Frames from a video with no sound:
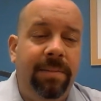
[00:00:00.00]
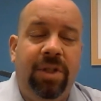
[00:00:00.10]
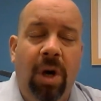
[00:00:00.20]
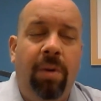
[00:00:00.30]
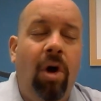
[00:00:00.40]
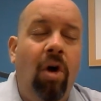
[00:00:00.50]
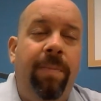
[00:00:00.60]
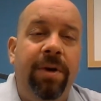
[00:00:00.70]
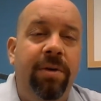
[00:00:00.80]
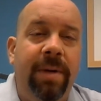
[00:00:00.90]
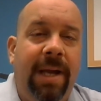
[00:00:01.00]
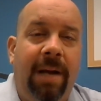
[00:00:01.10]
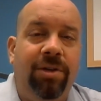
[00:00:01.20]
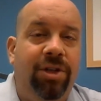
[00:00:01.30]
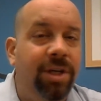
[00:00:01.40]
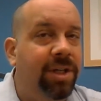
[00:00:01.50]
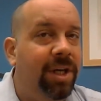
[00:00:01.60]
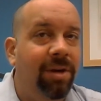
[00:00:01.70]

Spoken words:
don't open new accounts just to